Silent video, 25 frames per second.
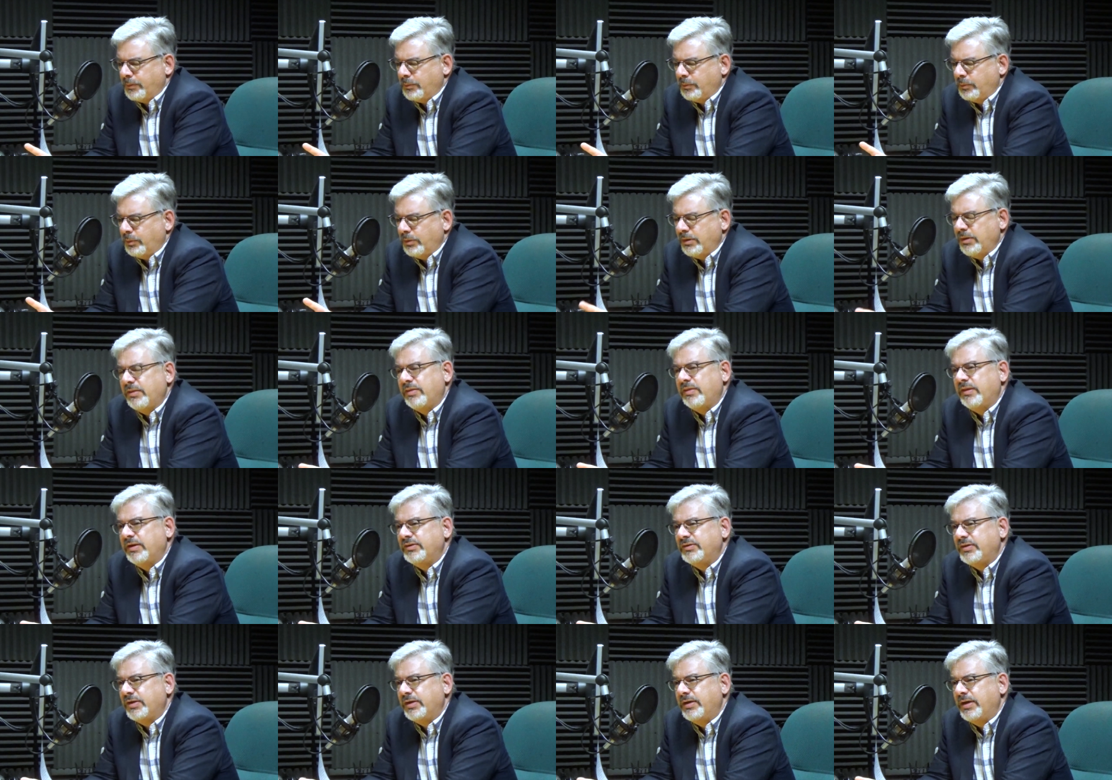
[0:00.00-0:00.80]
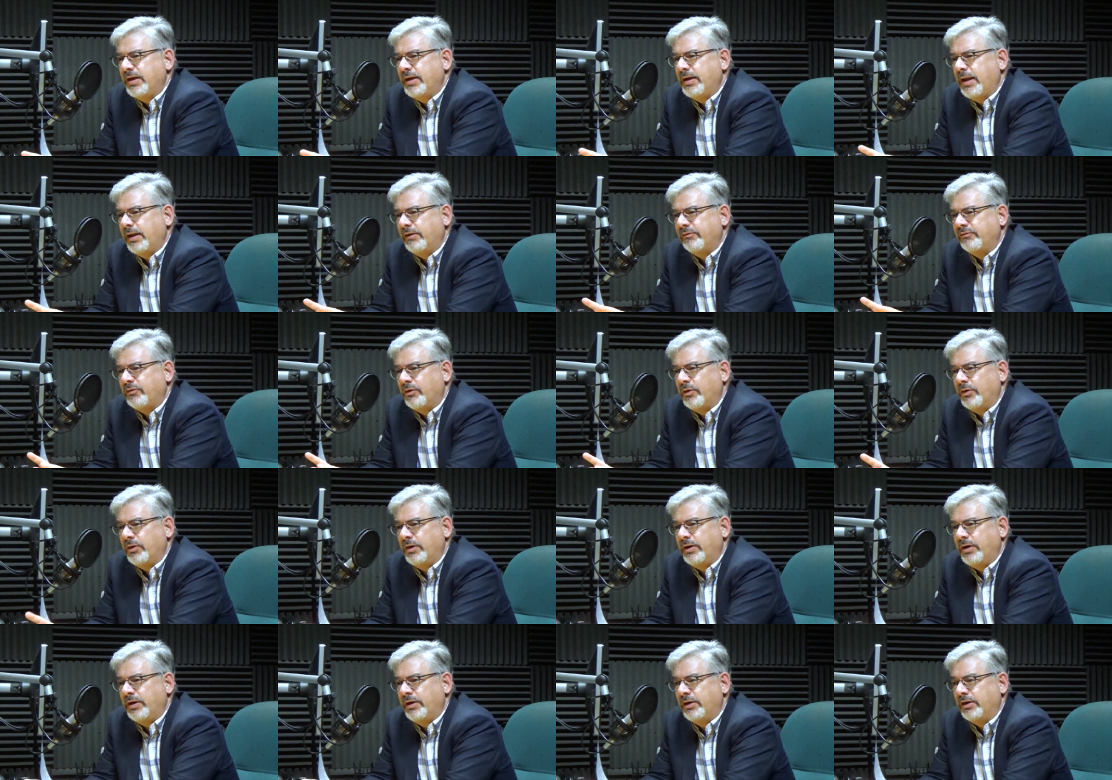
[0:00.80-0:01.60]
one of the things I did after
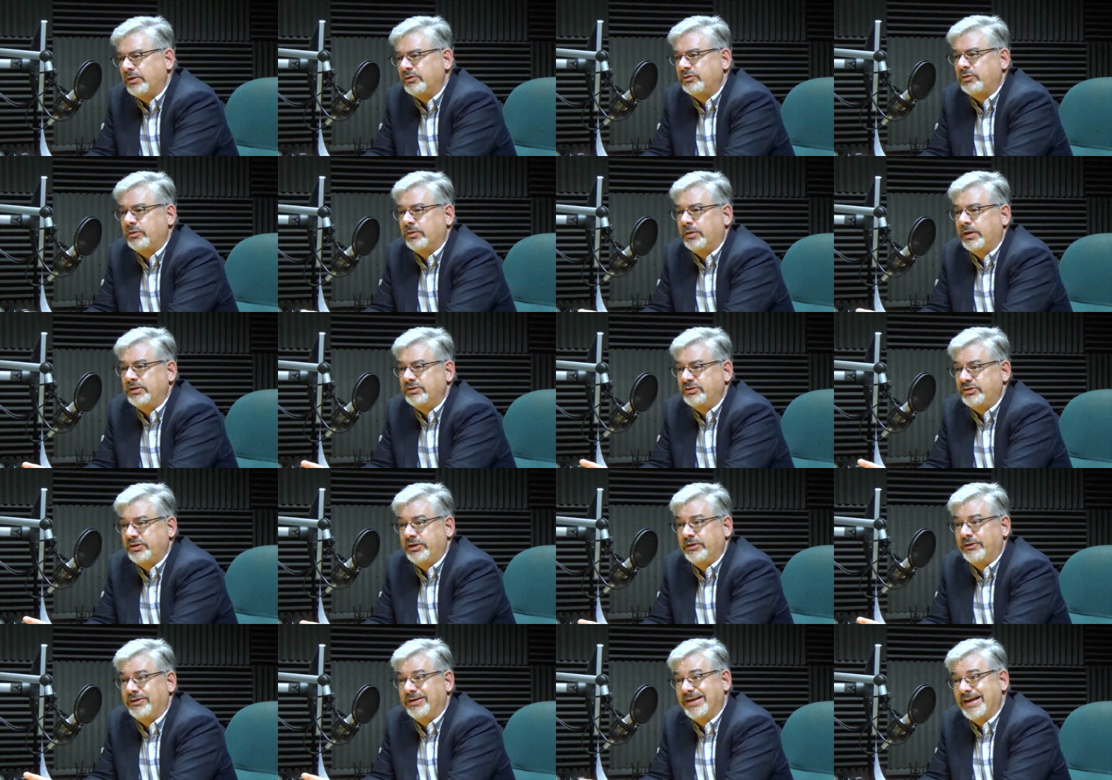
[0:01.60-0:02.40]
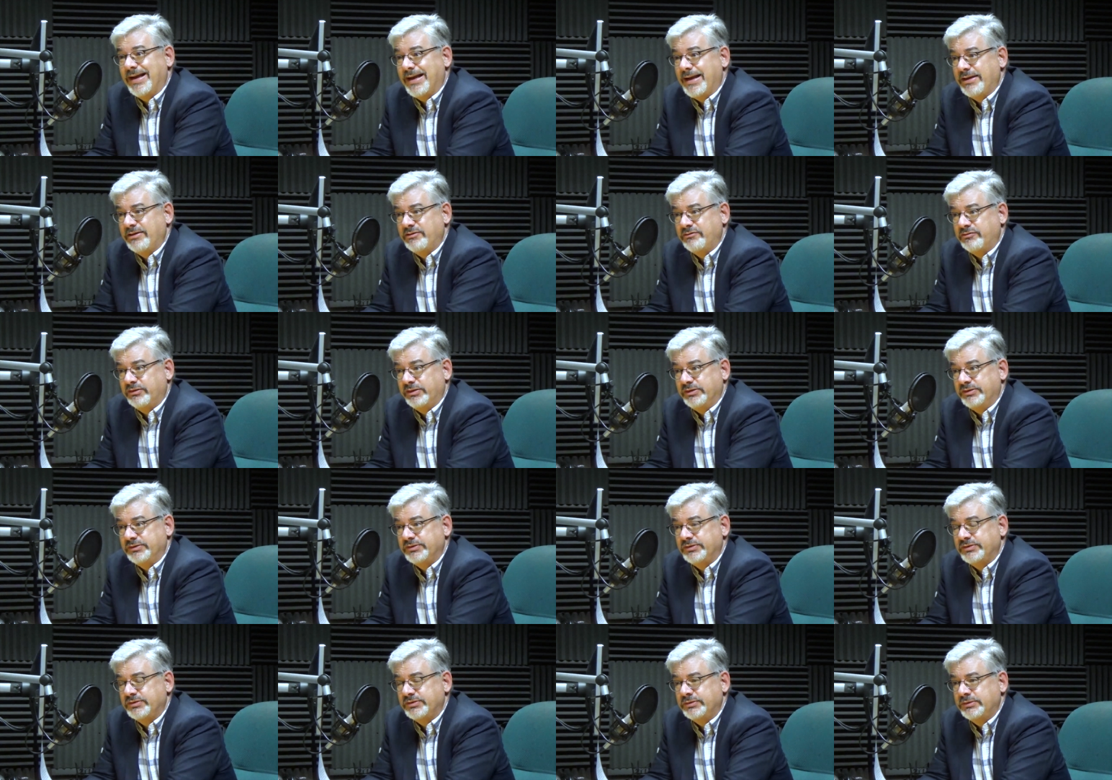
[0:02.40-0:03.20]
an industrial engineering
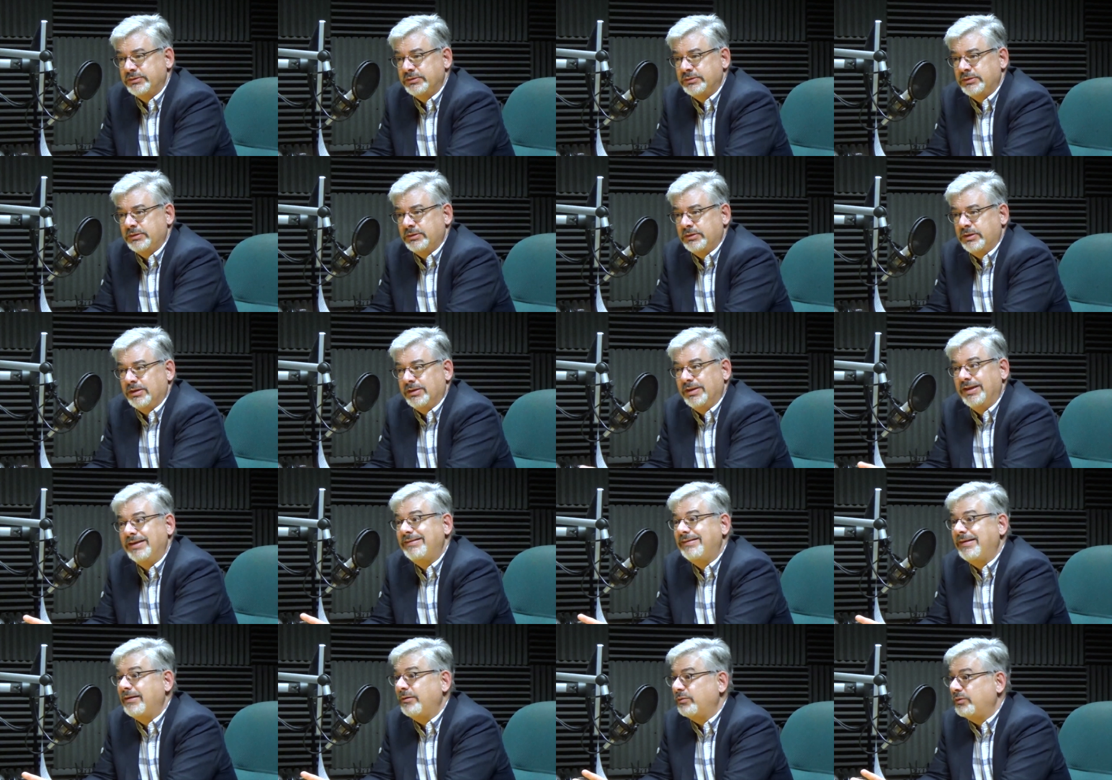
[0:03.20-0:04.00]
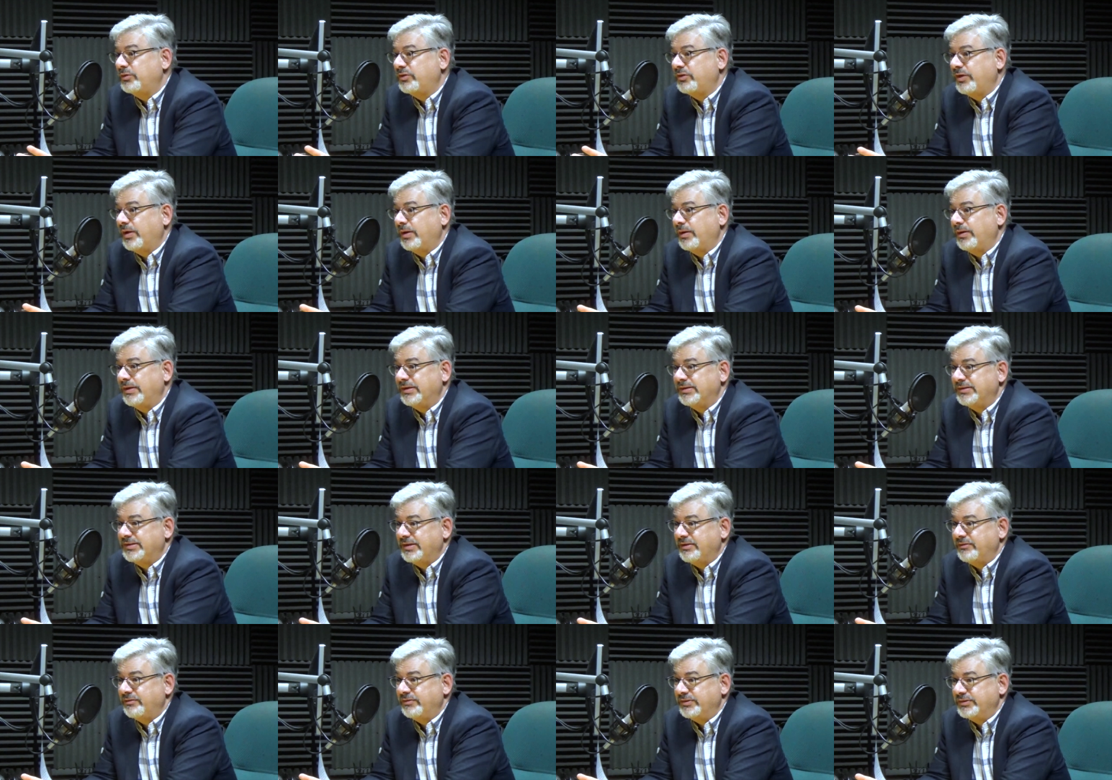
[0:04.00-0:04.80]
conference, LinkedIn was still in its
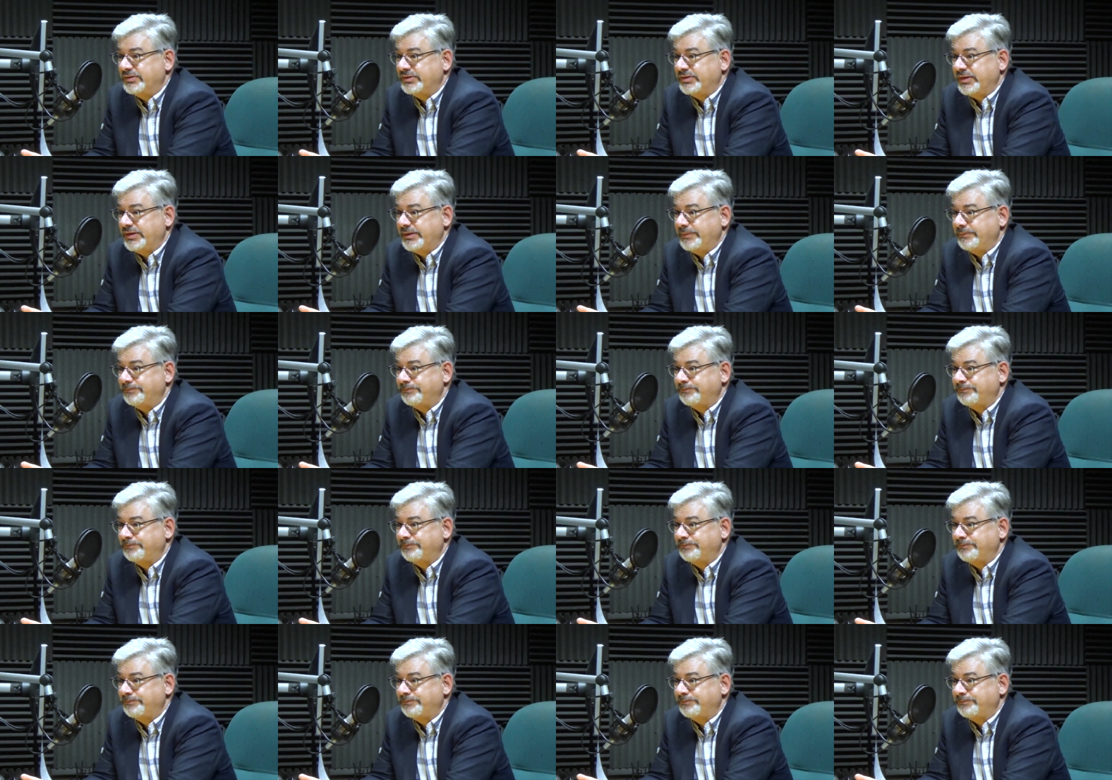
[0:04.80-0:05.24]
infancy.